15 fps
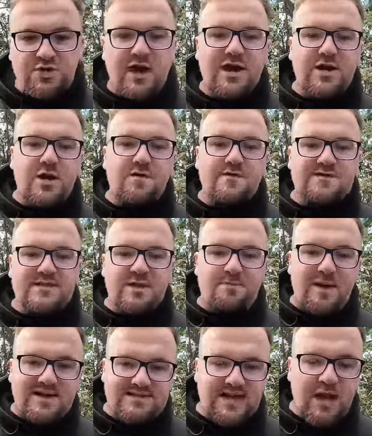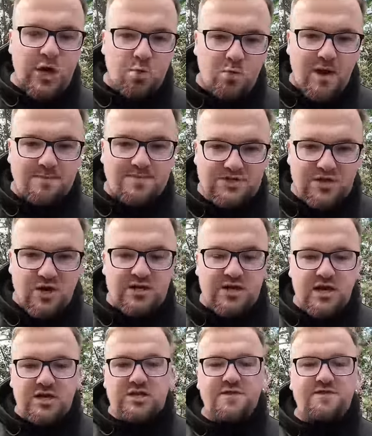You head over to the BetterHelp
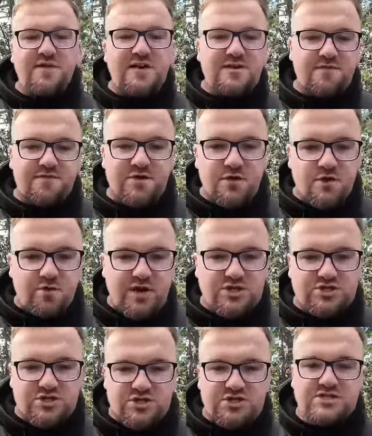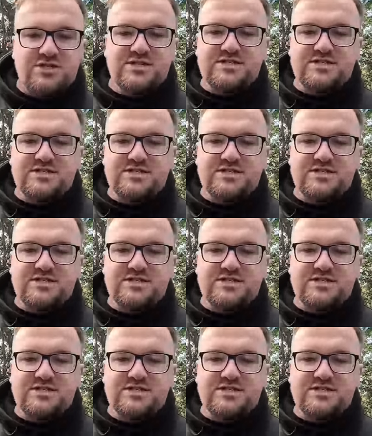website, you fill in a few questions,